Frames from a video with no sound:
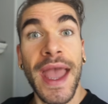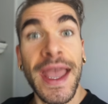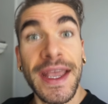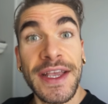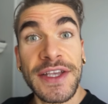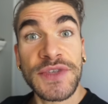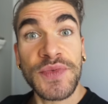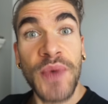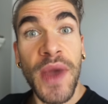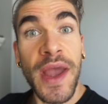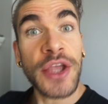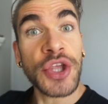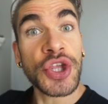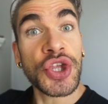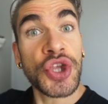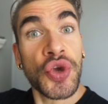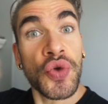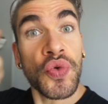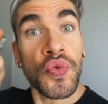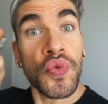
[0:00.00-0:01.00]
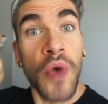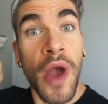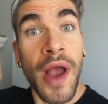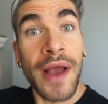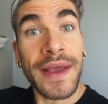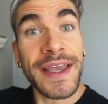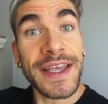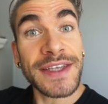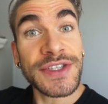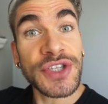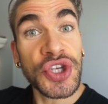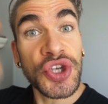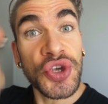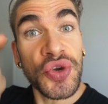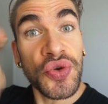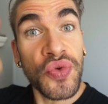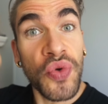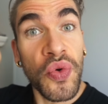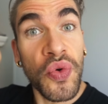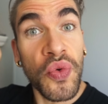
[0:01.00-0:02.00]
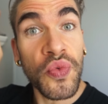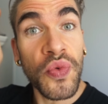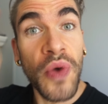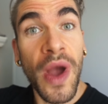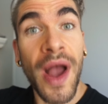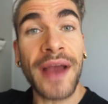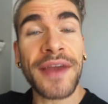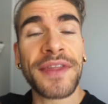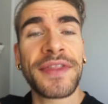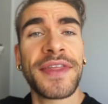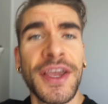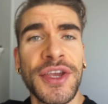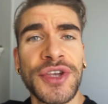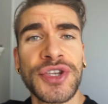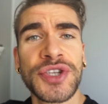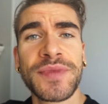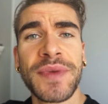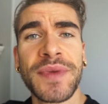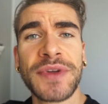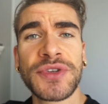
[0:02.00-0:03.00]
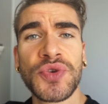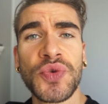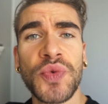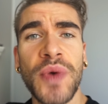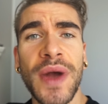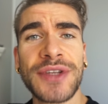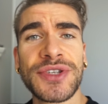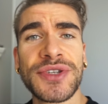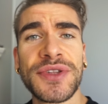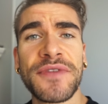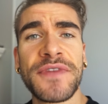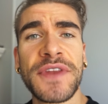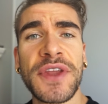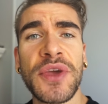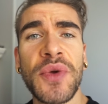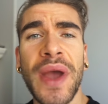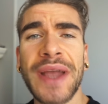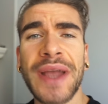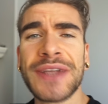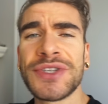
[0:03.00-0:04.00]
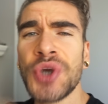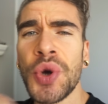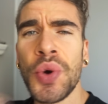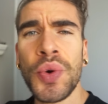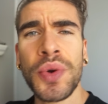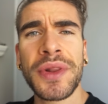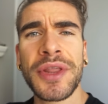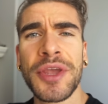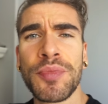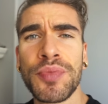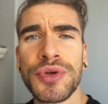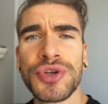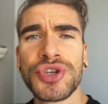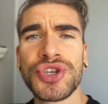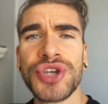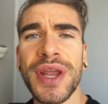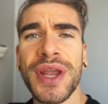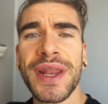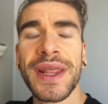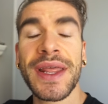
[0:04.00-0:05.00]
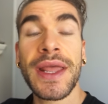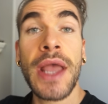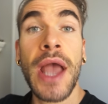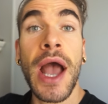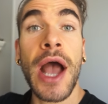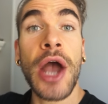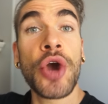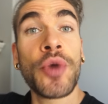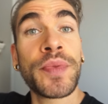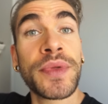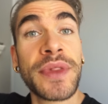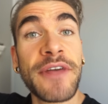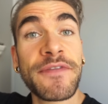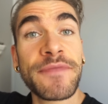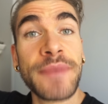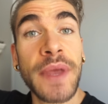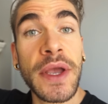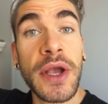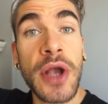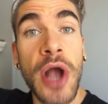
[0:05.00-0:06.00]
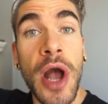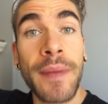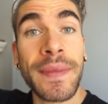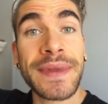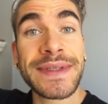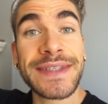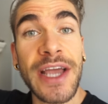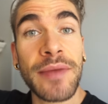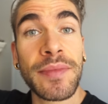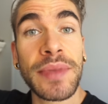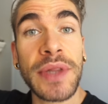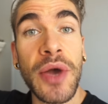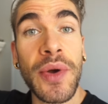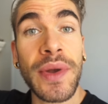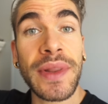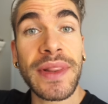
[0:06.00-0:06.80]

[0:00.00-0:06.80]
Hey, guess what? You rock, yes, you rock. Thank you so much for watching the video. I totally appreciate it. I hope you left me a comment down below.